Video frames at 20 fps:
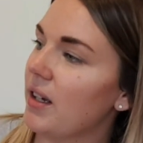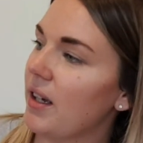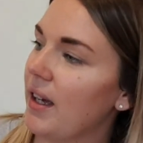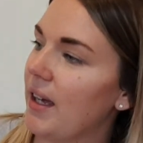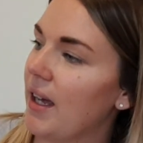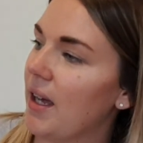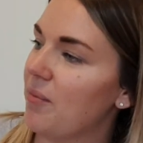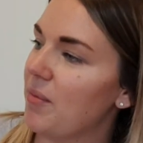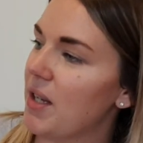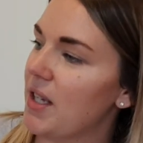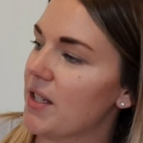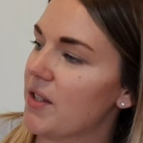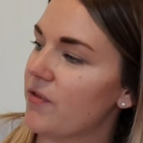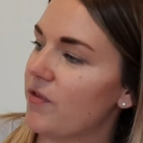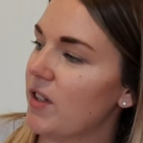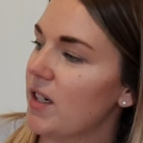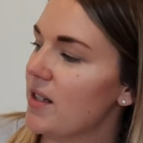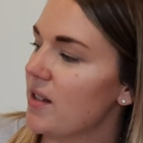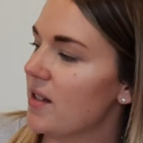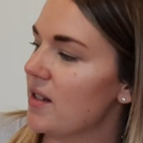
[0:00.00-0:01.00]
It's
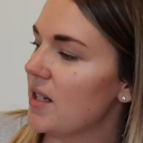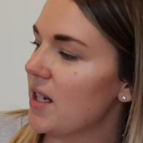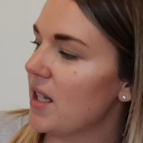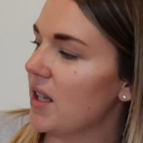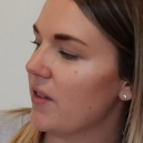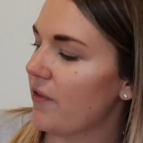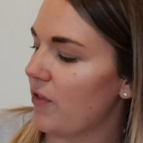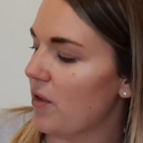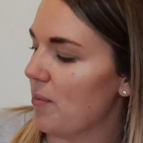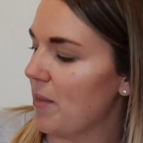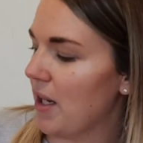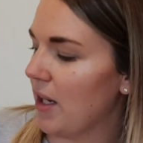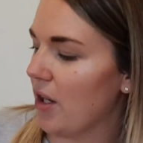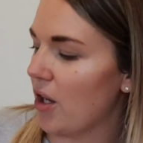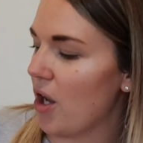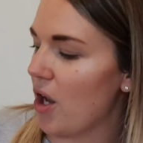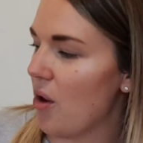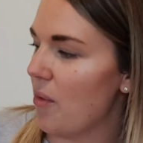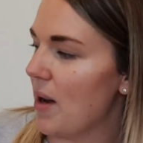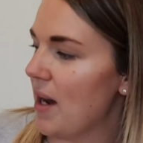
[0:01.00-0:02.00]
Felicity the
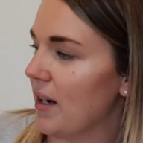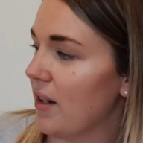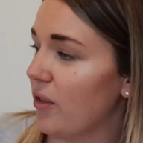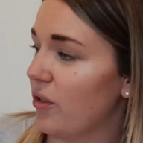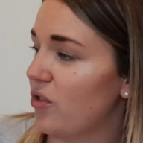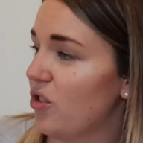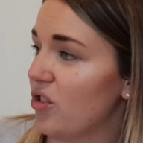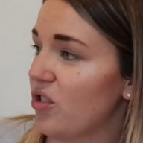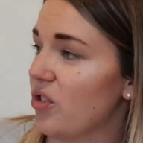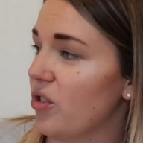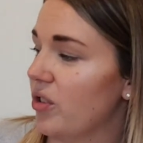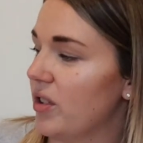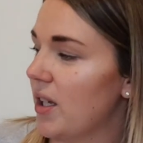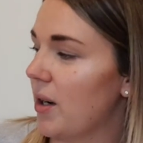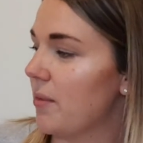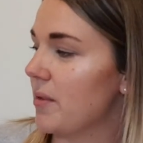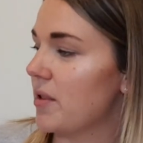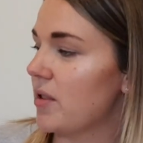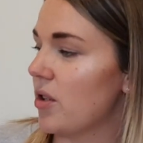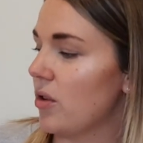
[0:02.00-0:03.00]
Flamingo, and I just thought
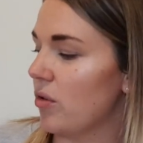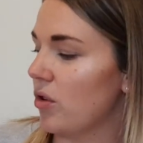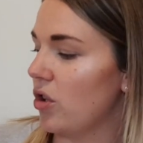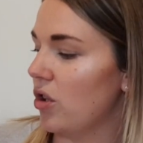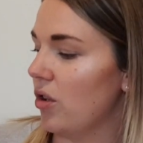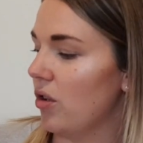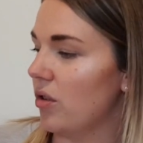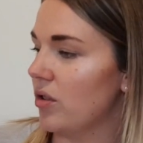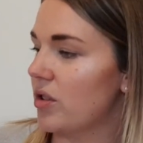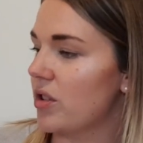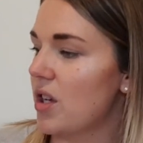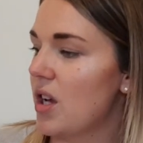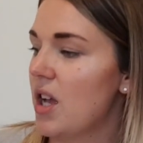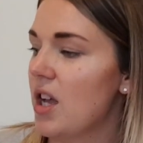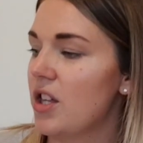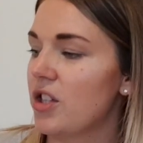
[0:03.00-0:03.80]
that was so cute.